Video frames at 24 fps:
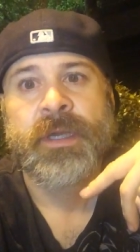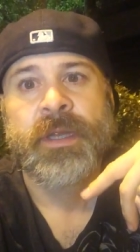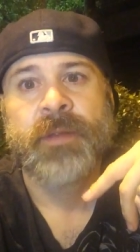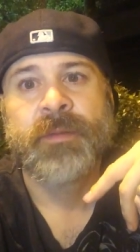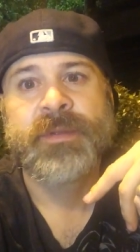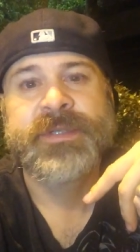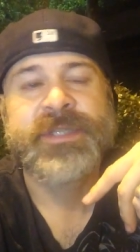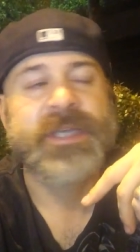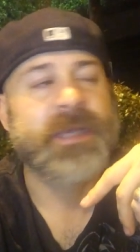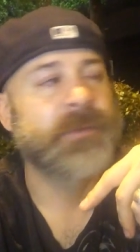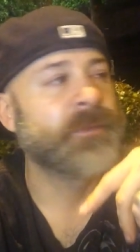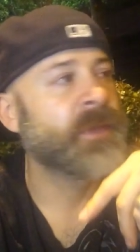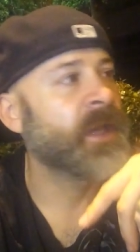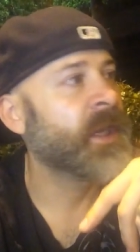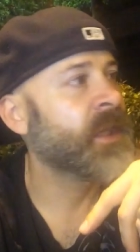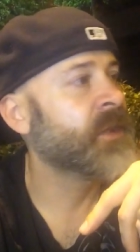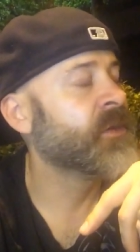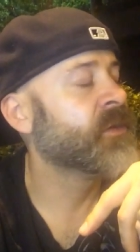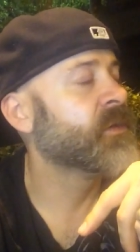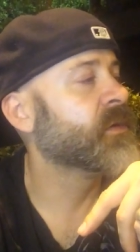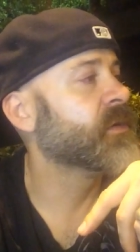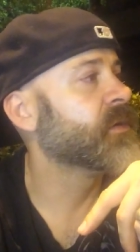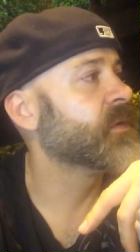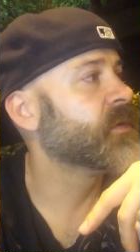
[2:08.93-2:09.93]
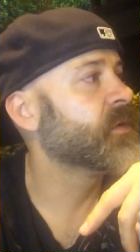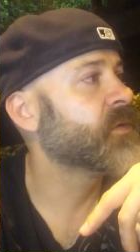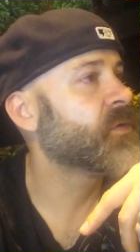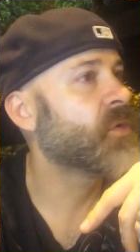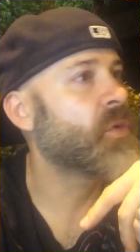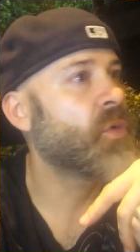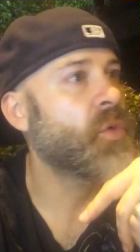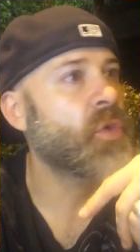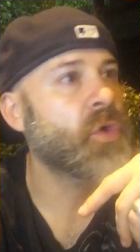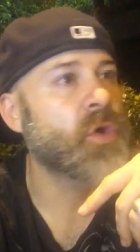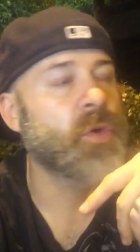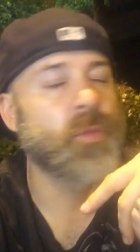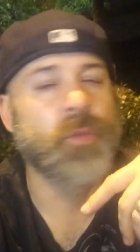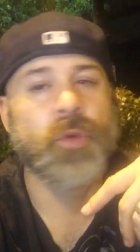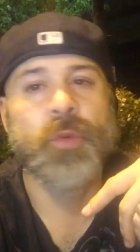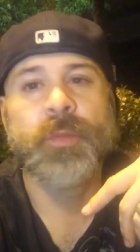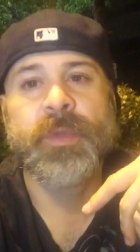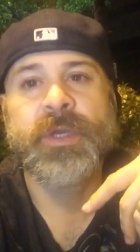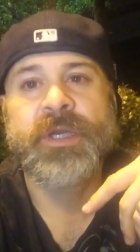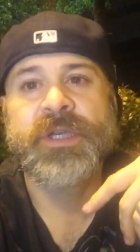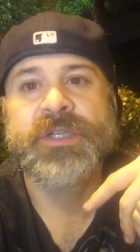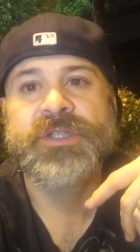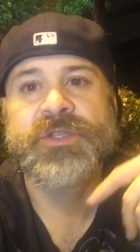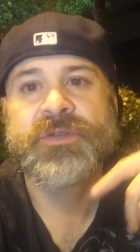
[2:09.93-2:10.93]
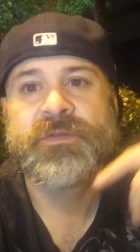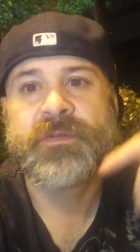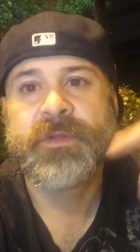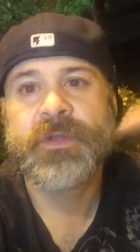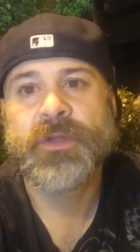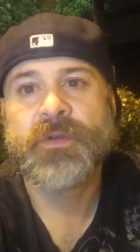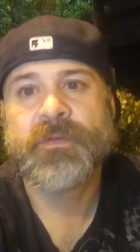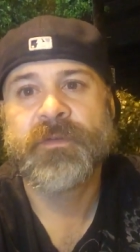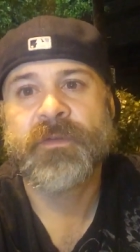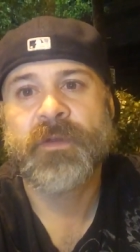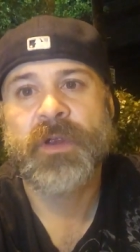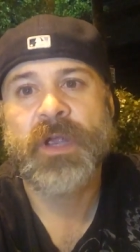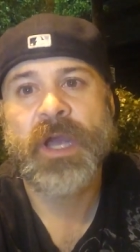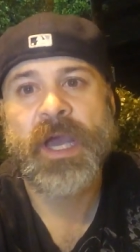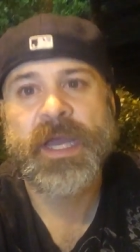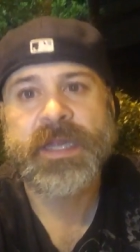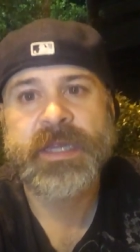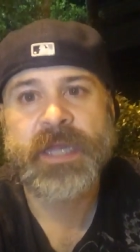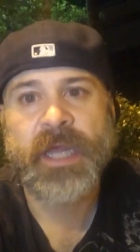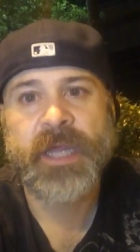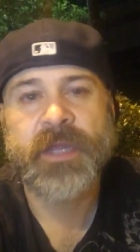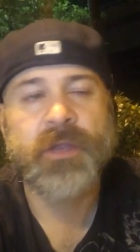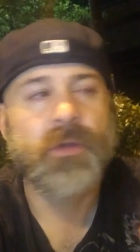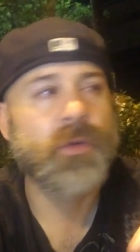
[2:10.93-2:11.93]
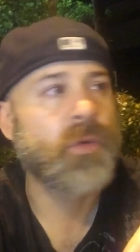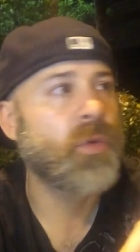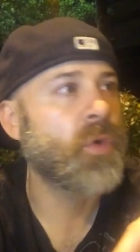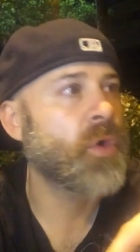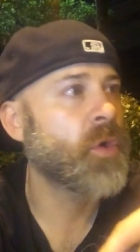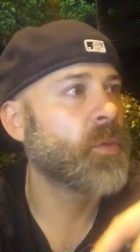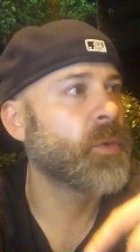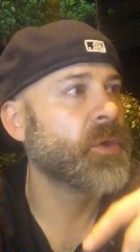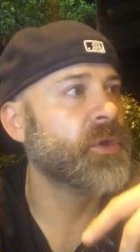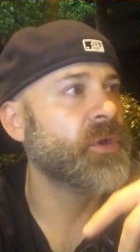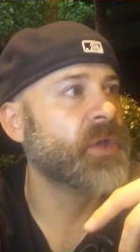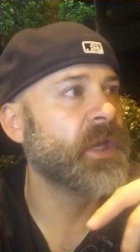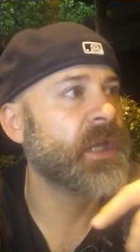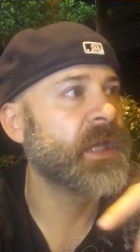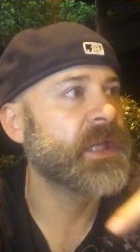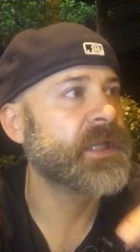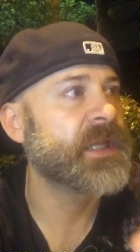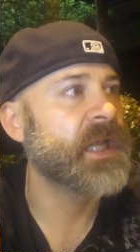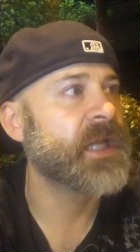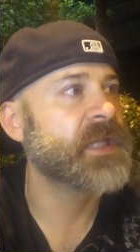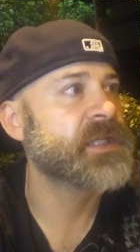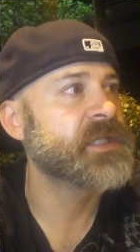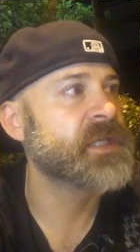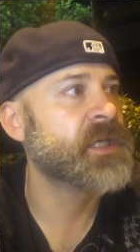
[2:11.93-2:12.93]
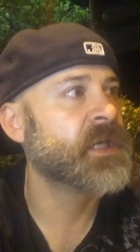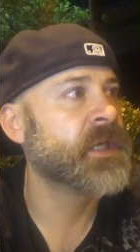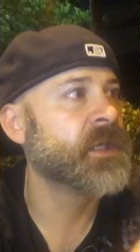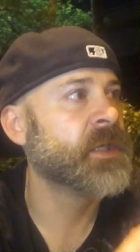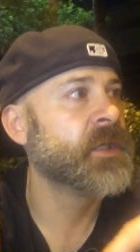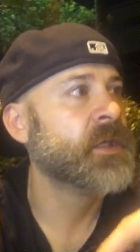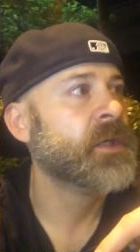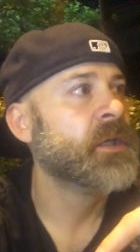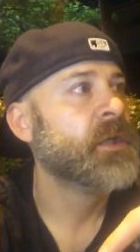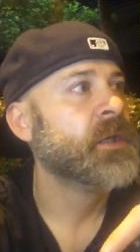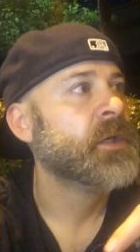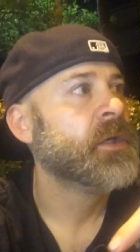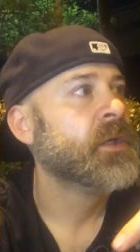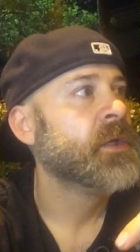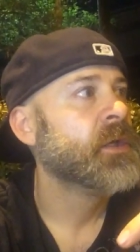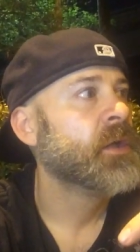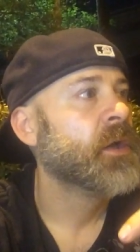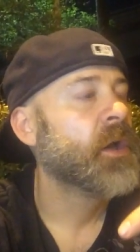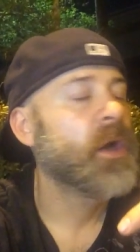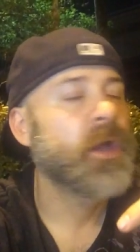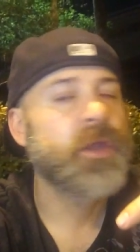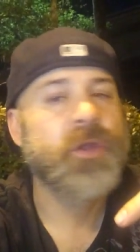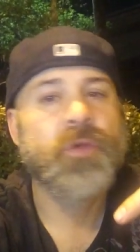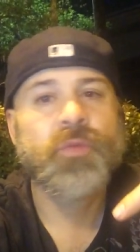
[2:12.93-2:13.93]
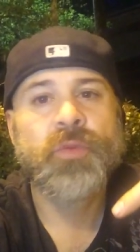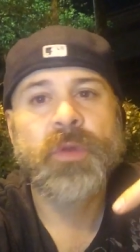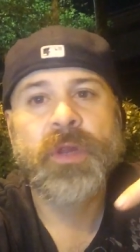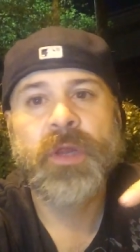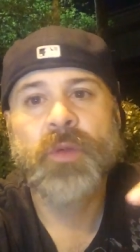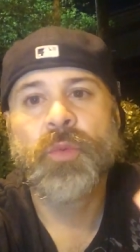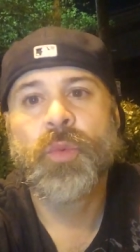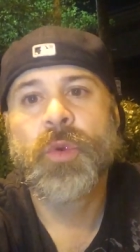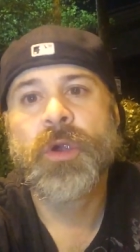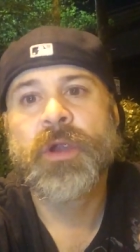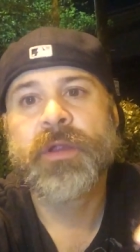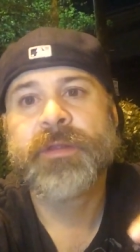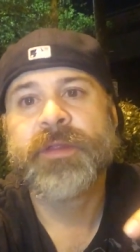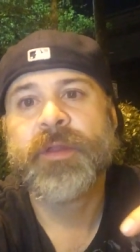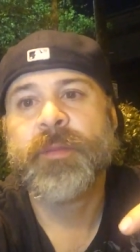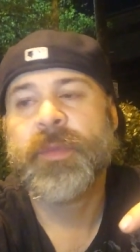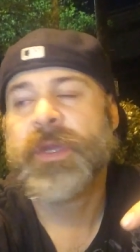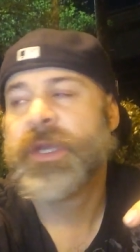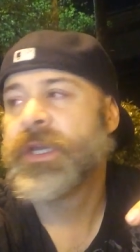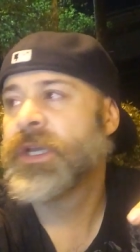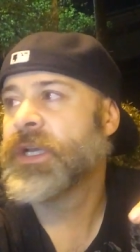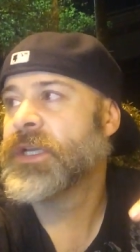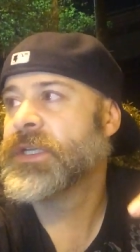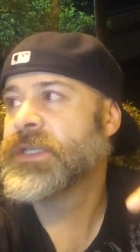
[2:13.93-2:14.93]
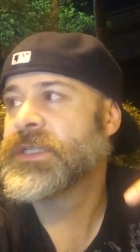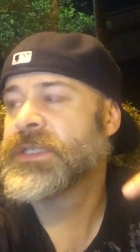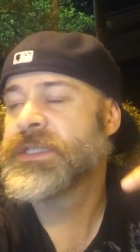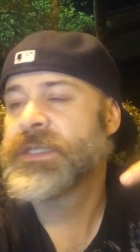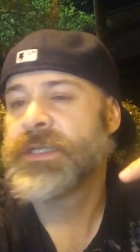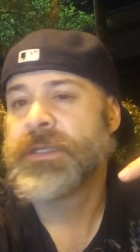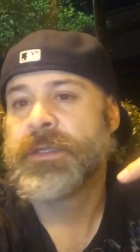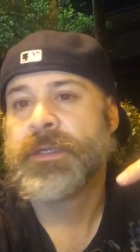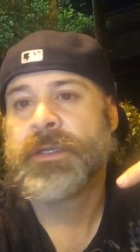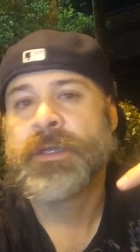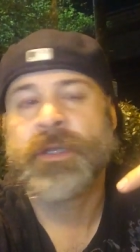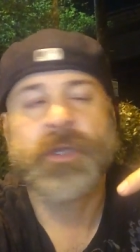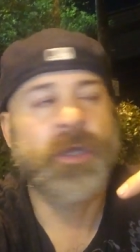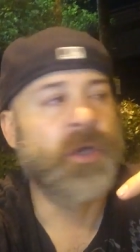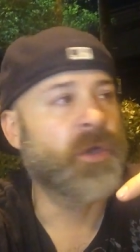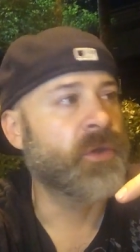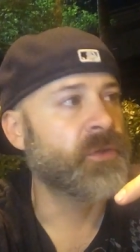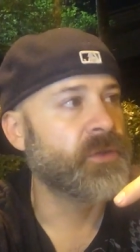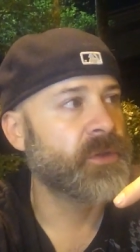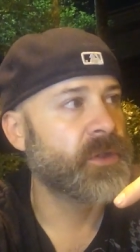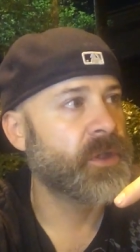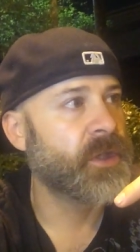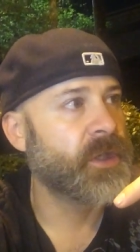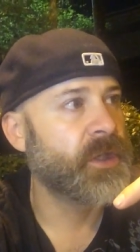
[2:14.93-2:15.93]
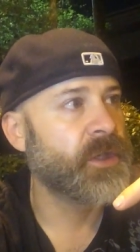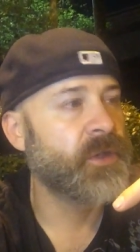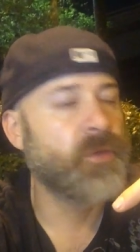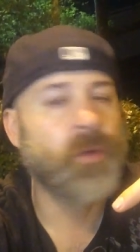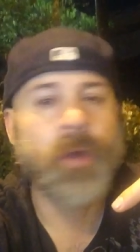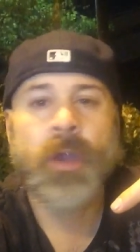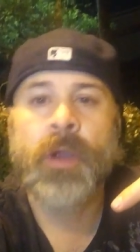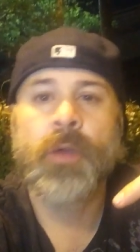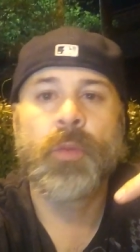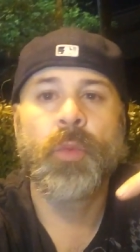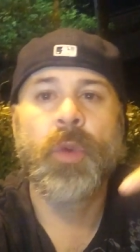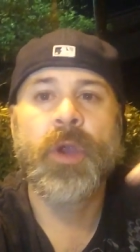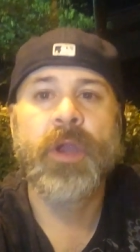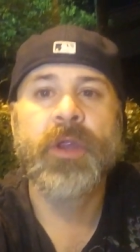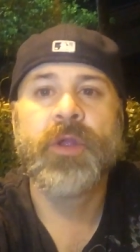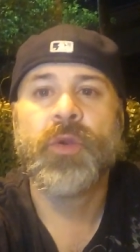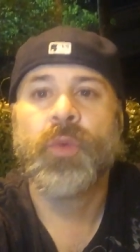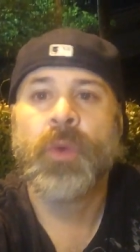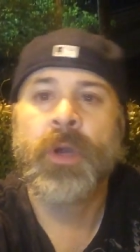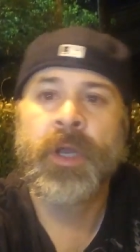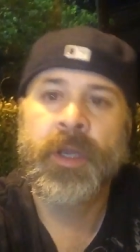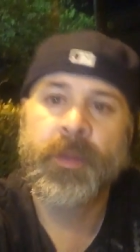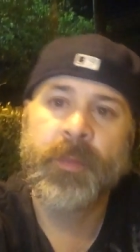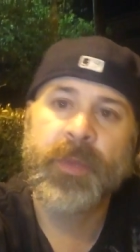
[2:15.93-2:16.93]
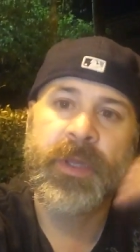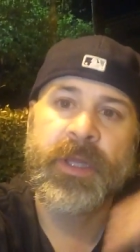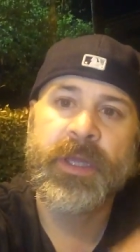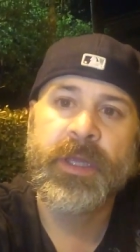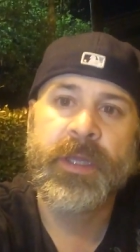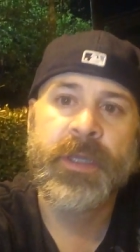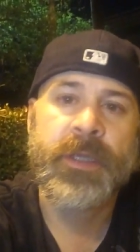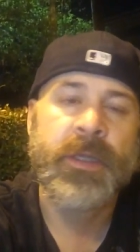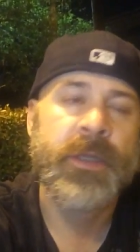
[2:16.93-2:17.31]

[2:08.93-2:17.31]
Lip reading: We say, man, you're horrible because you forgot that. You're horrible, you didn't get that done. Are you really worthy because, you aren't where you want to be?